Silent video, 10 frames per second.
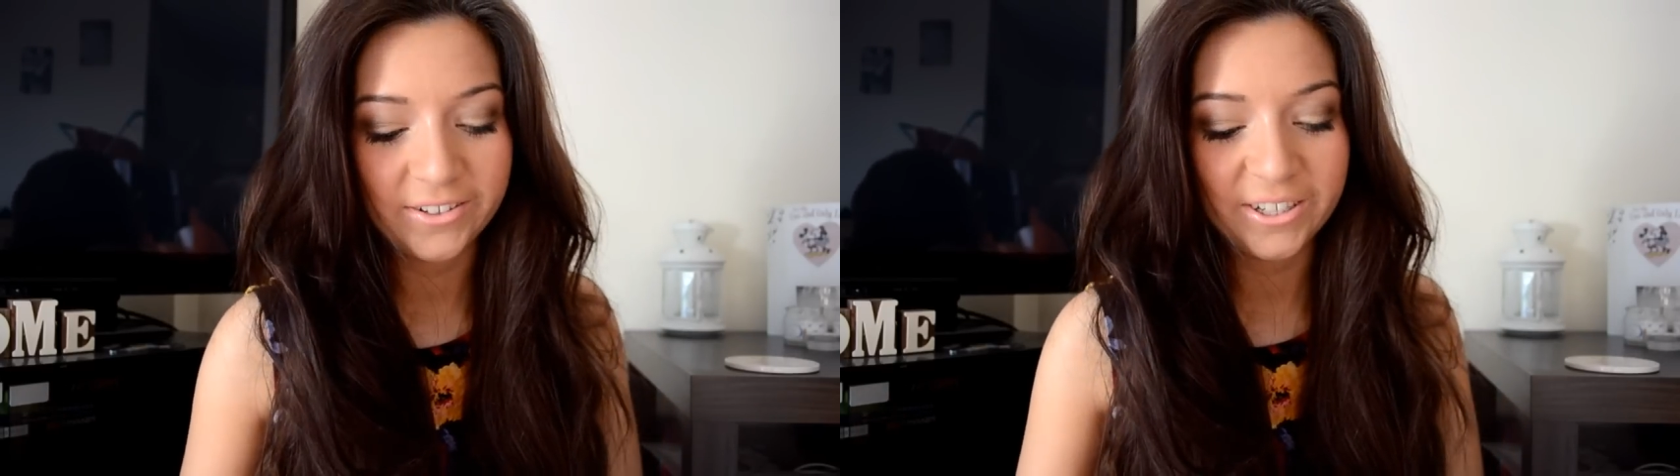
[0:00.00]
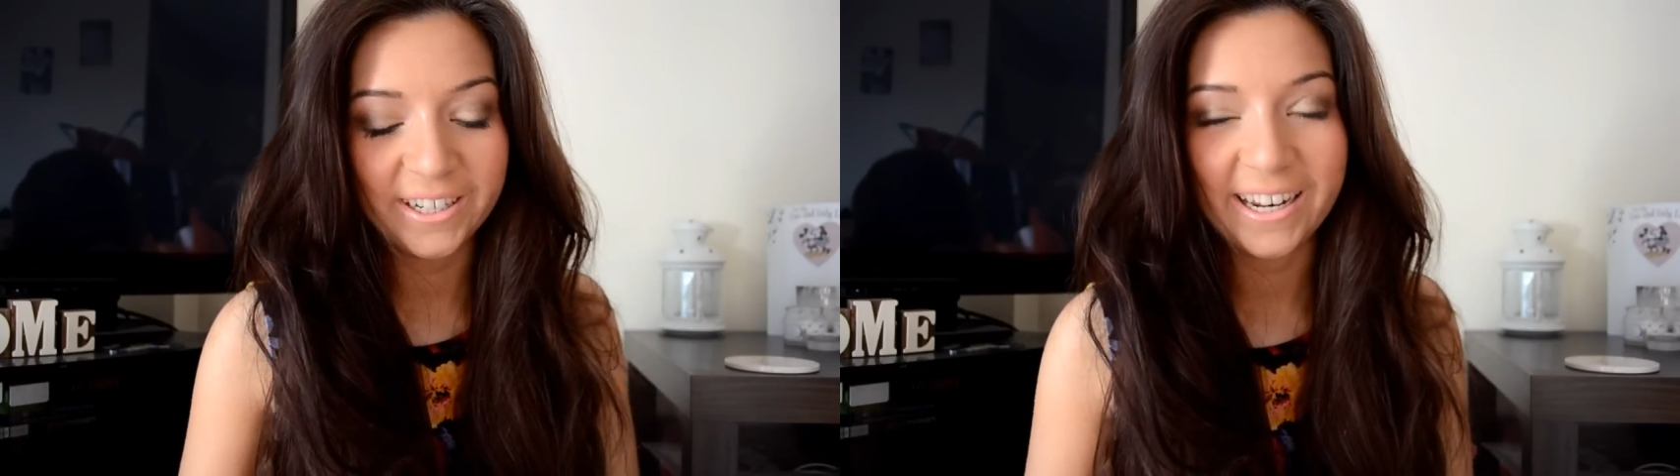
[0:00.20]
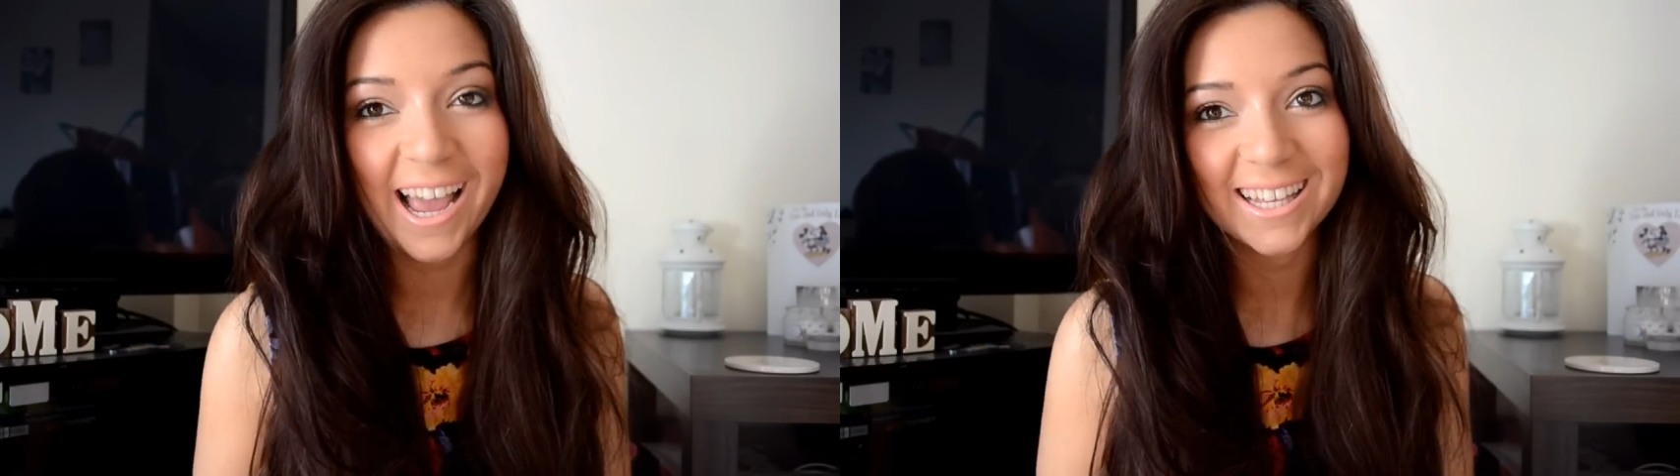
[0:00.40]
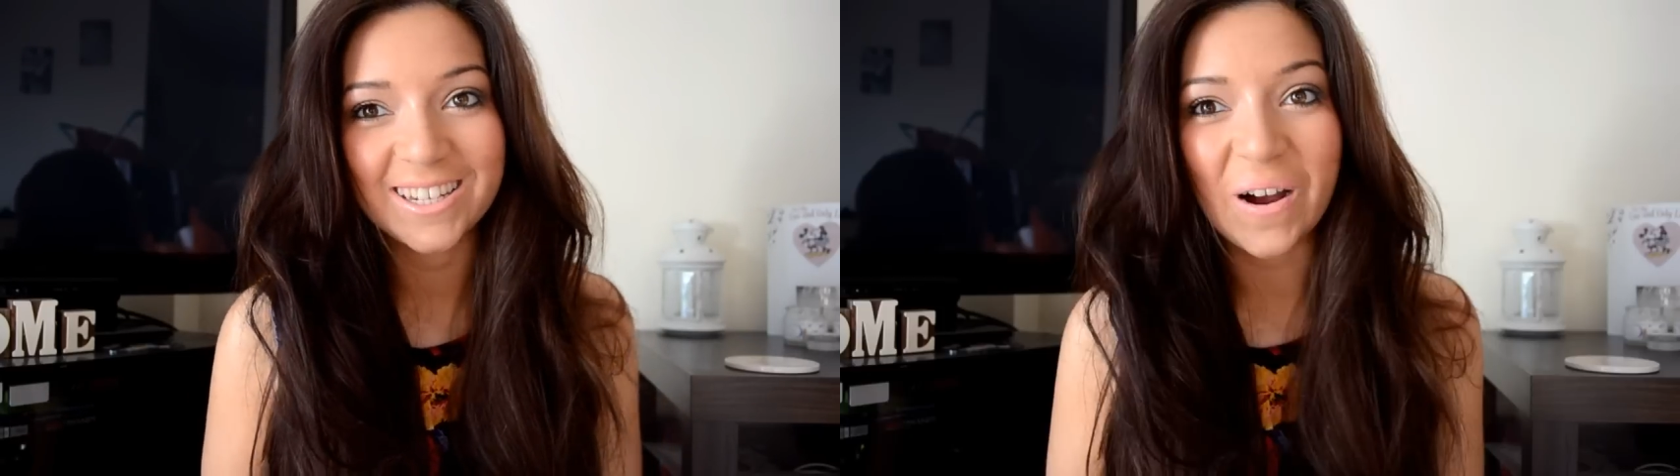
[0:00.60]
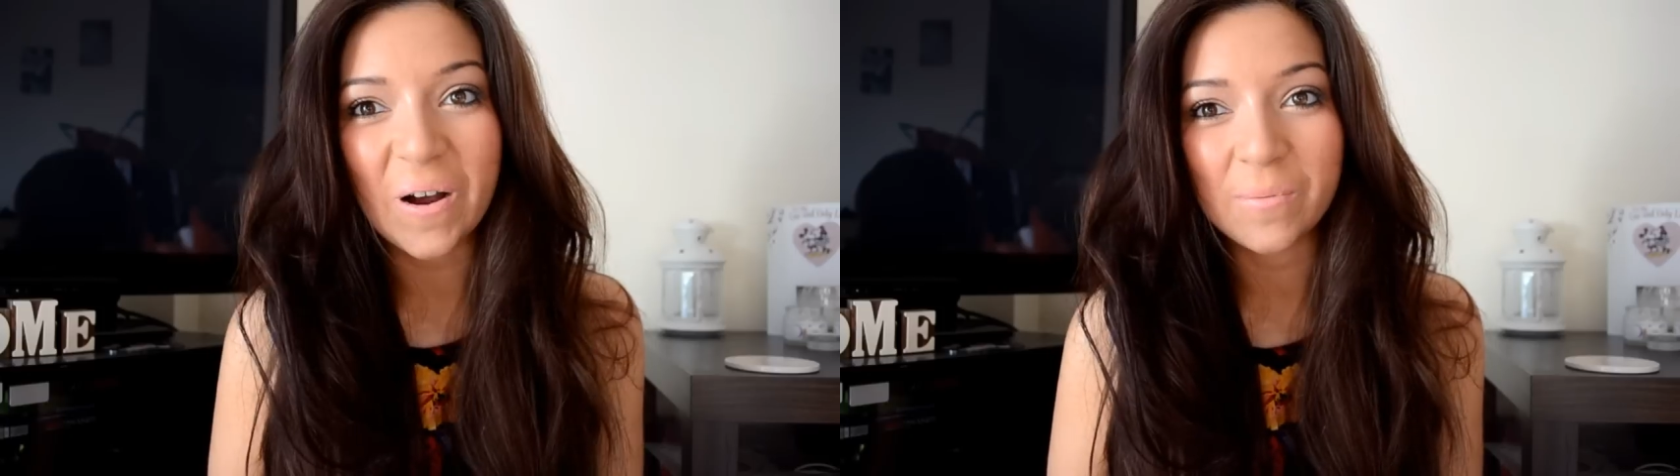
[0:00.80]
So I'm just going to get
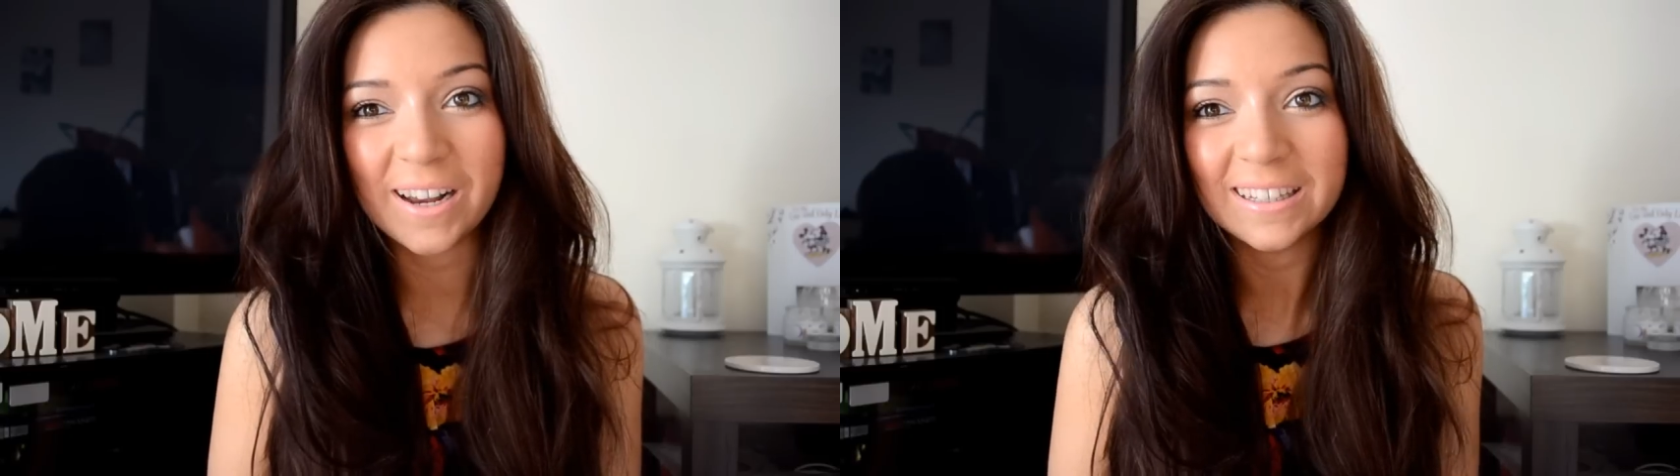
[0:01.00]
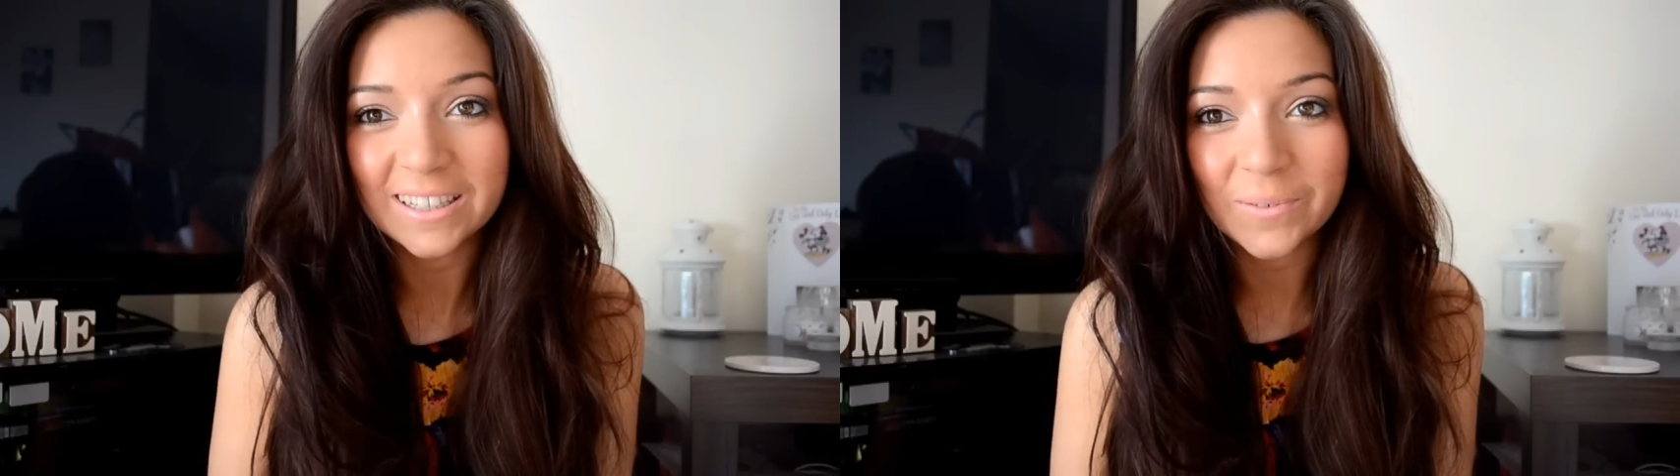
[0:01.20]
started because I